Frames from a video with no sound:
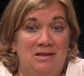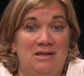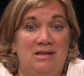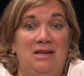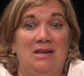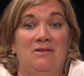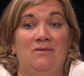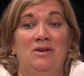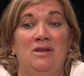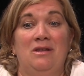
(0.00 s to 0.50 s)

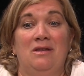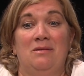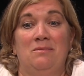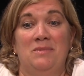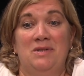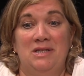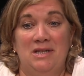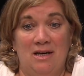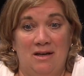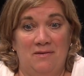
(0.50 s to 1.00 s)
giving
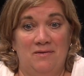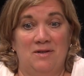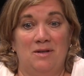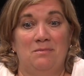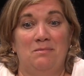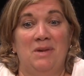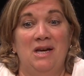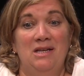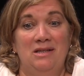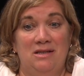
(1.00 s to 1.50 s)
themselves a
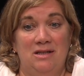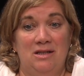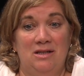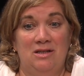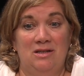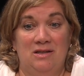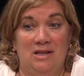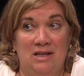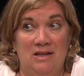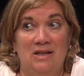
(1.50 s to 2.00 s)

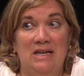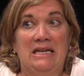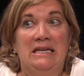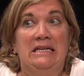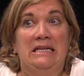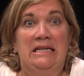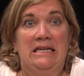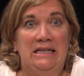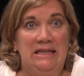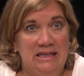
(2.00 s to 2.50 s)
message that they
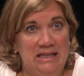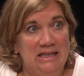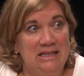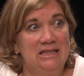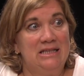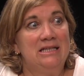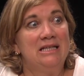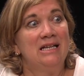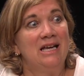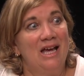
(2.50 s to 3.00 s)
need
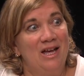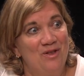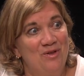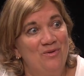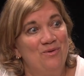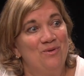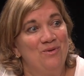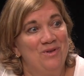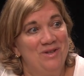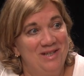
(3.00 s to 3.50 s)
this to get
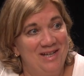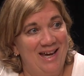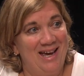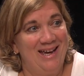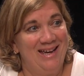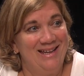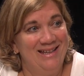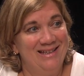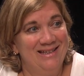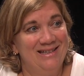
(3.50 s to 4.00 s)
through the
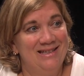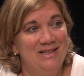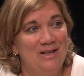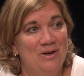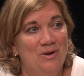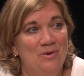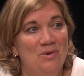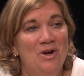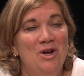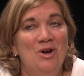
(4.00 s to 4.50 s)
day. Mm-hmm.
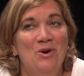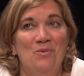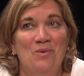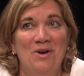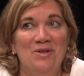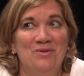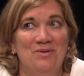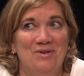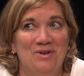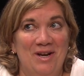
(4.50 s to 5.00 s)
So
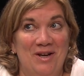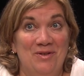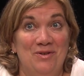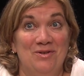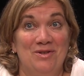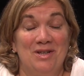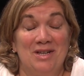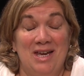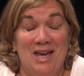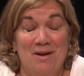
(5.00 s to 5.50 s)
whether or not
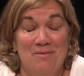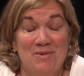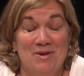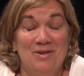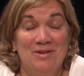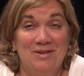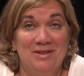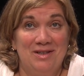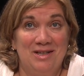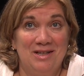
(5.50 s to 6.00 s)
there's a
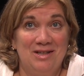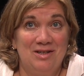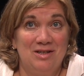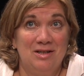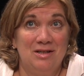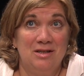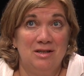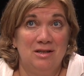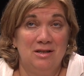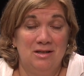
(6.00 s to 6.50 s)
chemical
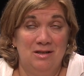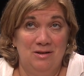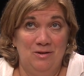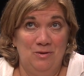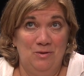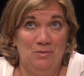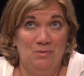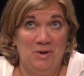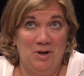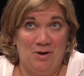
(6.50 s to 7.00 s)
addiction
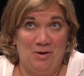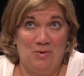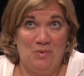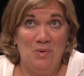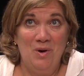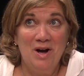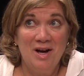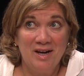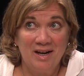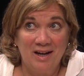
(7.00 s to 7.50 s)
to
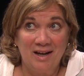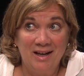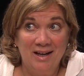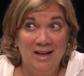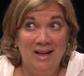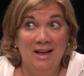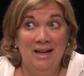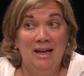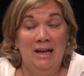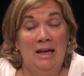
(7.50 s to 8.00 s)
marijuana,
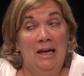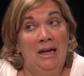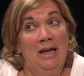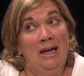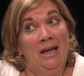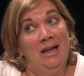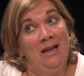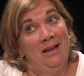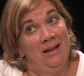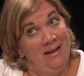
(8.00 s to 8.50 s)

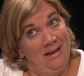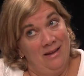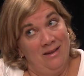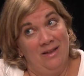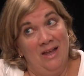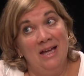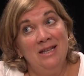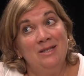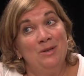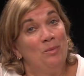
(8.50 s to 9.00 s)

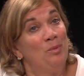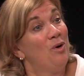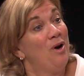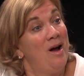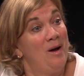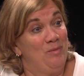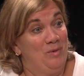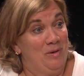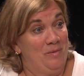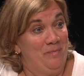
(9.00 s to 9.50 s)
that's a
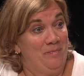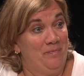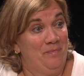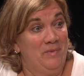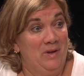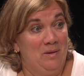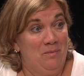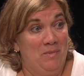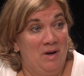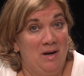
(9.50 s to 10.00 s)
problem
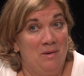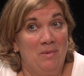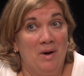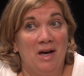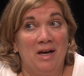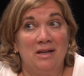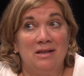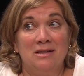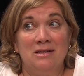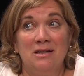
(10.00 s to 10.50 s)
in my
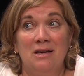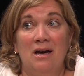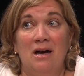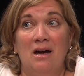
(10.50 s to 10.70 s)
mind.